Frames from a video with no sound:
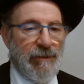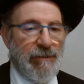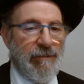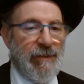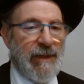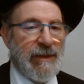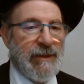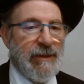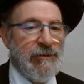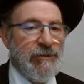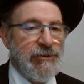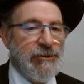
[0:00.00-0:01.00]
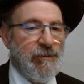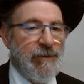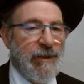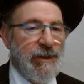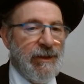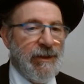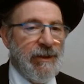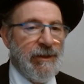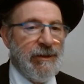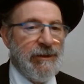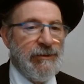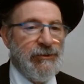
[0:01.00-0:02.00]
Black can also play
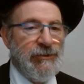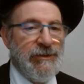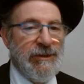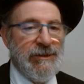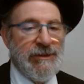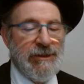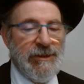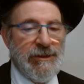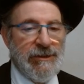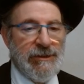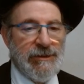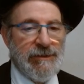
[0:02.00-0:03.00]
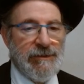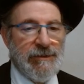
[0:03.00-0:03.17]
to d6,